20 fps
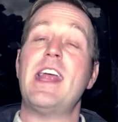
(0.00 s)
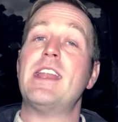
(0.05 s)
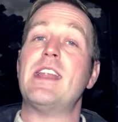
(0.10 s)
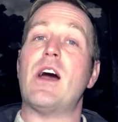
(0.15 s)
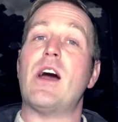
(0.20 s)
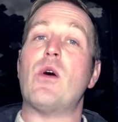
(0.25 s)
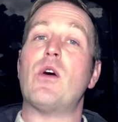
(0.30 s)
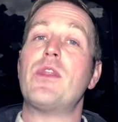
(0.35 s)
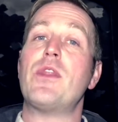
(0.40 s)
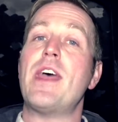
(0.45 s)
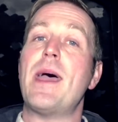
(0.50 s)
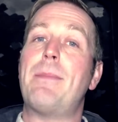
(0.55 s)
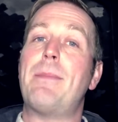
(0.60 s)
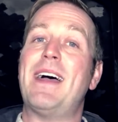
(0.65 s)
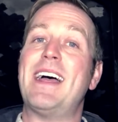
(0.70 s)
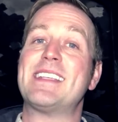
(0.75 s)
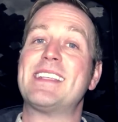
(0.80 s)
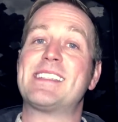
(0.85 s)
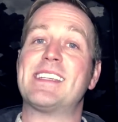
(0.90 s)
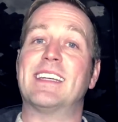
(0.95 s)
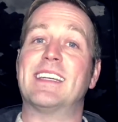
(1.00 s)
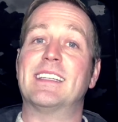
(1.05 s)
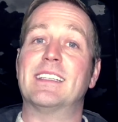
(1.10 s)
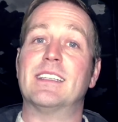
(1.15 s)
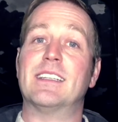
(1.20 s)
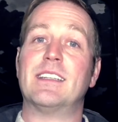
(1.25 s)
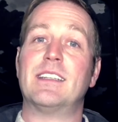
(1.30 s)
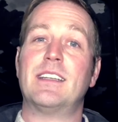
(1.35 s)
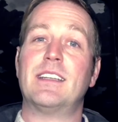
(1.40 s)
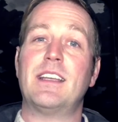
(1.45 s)
Now, on their
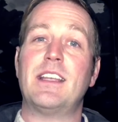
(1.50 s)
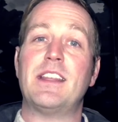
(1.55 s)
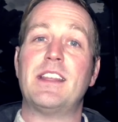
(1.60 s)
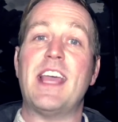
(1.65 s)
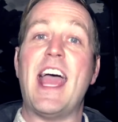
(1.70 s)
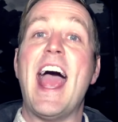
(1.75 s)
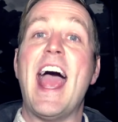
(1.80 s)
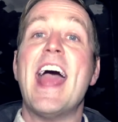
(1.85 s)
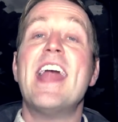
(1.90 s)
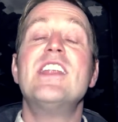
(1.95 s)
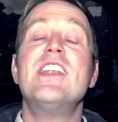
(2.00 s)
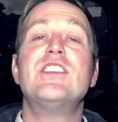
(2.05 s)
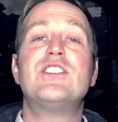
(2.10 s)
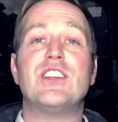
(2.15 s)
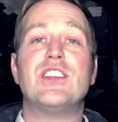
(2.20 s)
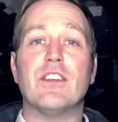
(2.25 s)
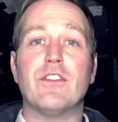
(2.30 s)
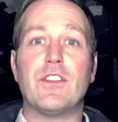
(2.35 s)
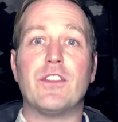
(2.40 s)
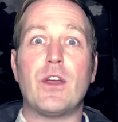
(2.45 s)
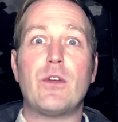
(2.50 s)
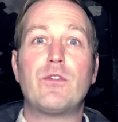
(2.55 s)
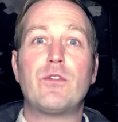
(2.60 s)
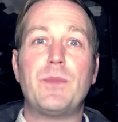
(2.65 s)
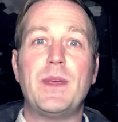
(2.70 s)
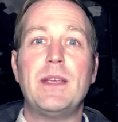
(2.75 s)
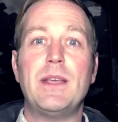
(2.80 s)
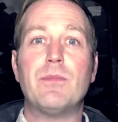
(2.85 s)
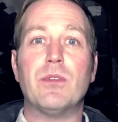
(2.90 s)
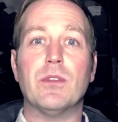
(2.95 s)
passing, the energy of those
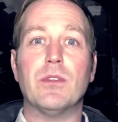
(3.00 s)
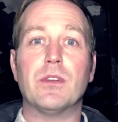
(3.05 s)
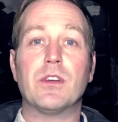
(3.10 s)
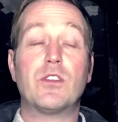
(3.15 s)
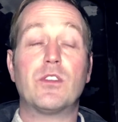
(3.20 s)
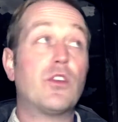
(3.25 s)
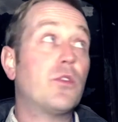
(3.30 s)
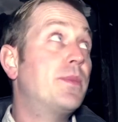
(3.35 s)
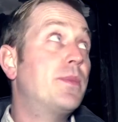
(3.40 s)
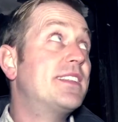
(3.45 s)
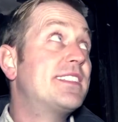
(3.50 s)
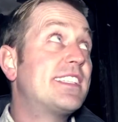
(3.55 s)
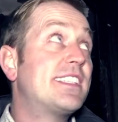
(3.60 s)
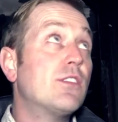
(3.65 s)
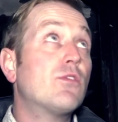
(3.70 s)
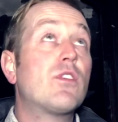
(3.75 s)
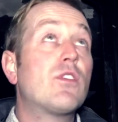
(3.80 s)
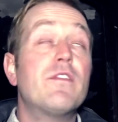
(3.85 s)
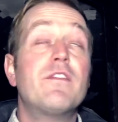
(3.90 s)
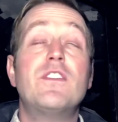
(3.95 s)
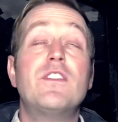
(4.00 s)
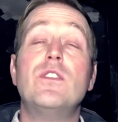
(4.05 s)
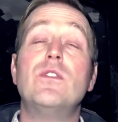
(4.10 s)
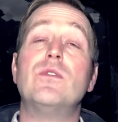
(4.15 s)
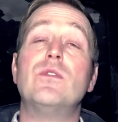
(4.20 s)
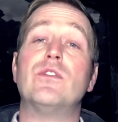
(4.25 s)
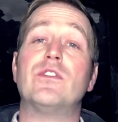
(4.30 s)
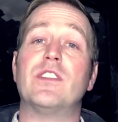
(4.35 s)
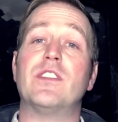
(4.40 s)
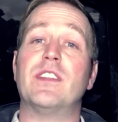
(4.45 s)
people could be still
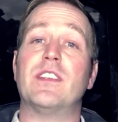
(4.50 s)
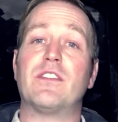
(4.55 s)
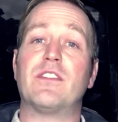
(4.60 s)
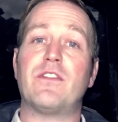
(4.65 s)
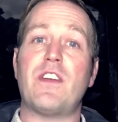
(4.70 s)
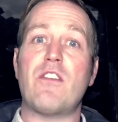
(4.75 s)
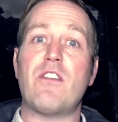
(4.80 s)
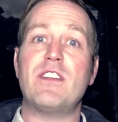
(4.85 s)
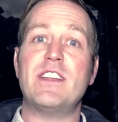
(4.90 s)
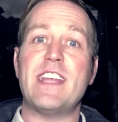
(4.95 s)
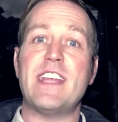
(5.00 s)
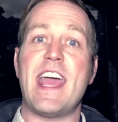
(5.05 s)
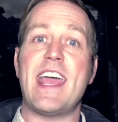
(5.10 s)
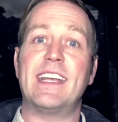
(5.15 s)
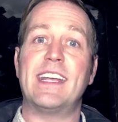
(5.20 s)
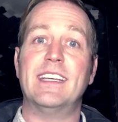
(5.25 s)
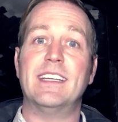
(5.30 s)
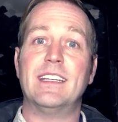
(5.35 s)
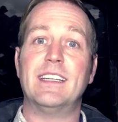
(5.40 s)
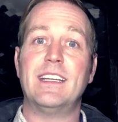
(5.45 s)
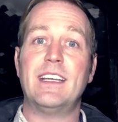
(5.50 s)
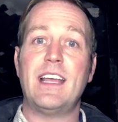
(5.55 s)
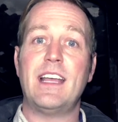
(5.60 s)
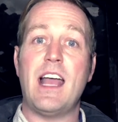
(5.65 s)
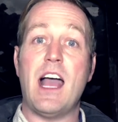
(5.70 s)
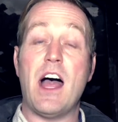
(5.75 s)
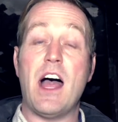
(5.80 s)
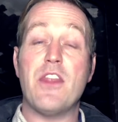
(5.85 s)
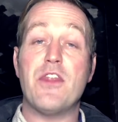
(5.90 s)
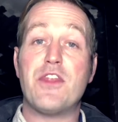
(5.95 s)
confused to this very day,
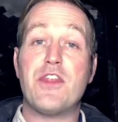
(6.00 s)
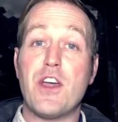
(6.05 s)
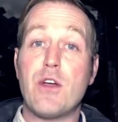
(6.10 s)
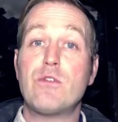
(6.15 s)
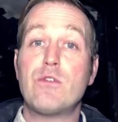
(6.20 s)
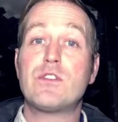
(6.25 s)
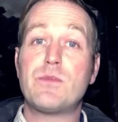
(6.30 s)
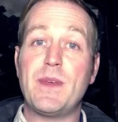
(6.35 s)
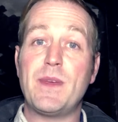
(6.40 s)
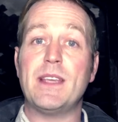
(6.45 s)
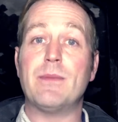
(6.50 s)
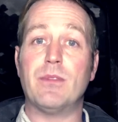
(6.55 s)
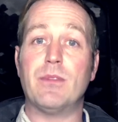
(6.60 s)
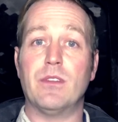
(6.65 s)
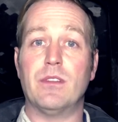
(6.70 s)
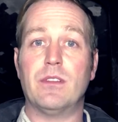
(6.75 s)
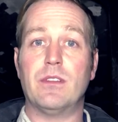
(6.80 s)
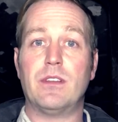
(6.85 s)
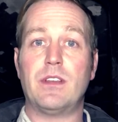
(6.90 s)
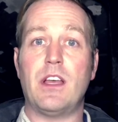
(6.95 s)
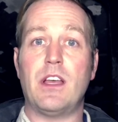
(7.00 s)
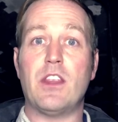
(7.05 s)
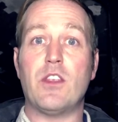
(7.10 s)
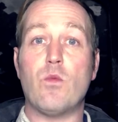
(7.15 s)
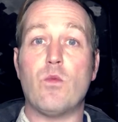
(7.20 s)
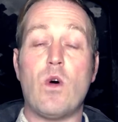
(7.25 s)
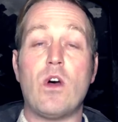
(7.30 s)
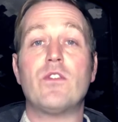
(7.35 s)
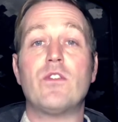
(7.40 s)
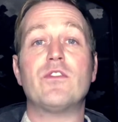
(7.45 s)
and those people are
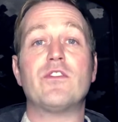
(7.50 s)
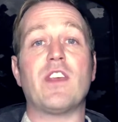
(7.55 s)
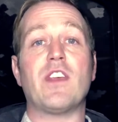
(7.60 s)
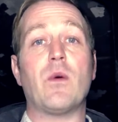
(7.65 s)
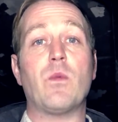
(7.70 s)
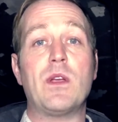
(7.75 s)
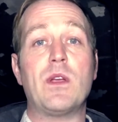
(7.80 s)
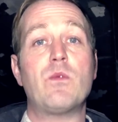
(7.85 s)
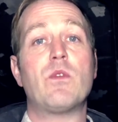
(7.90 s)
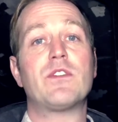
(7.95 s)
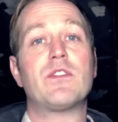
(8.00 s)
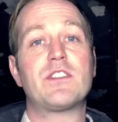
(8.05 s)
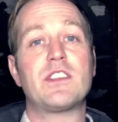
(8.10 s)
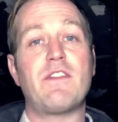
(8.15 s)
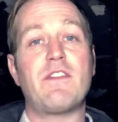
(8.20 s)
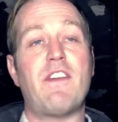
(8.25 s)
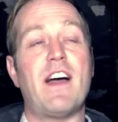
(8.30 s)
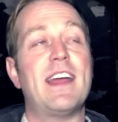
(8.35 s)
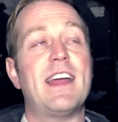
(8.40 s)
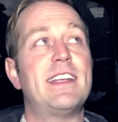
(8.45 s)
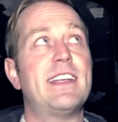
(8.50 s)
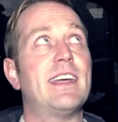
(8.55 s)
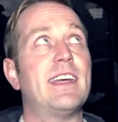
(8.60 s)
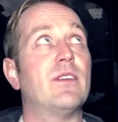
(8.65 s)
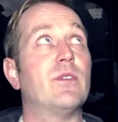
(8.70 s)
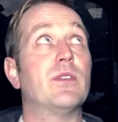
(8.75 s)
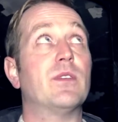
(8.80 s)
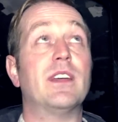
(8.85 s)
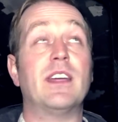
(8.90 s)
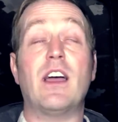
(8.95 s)
the ones that we want to find
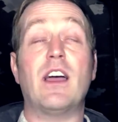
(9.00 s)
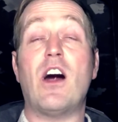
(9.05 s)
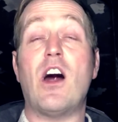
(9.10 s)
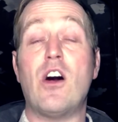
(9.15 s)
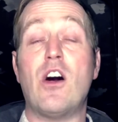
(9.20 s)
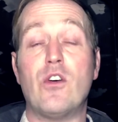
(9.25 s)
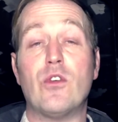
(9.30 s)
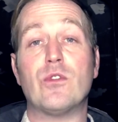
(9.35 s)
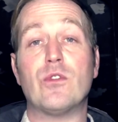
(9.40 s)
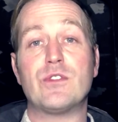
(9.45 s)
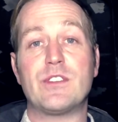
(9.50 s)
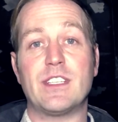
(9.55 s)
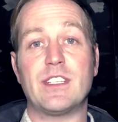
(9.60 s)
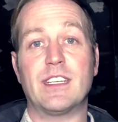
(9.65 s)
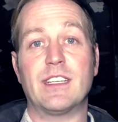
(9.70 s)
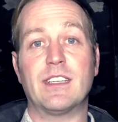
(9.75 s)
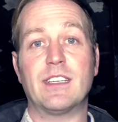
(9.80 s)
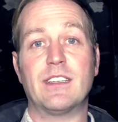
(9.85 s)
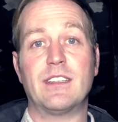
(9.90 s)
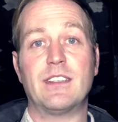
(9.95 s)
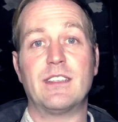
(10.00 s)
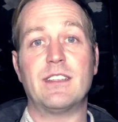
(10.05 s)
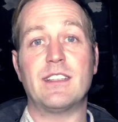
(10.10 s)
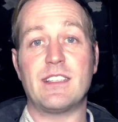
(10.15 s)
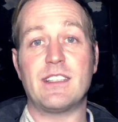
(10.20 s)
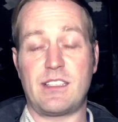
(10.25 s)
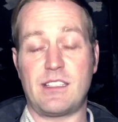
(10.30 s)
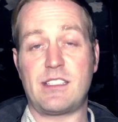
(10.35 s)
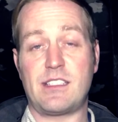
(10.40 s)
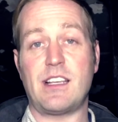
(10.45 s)
out are haunting
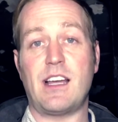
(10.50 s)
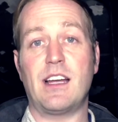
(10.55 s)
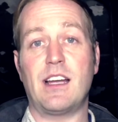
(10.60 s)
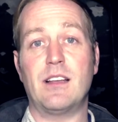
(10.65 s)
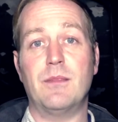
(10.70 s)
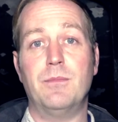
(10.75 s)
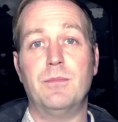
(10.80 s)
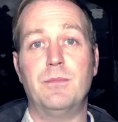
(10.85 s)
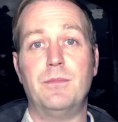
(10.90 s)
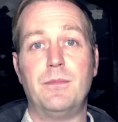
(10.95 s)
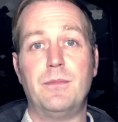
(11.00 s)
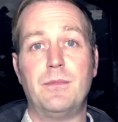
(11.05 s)
this asylum.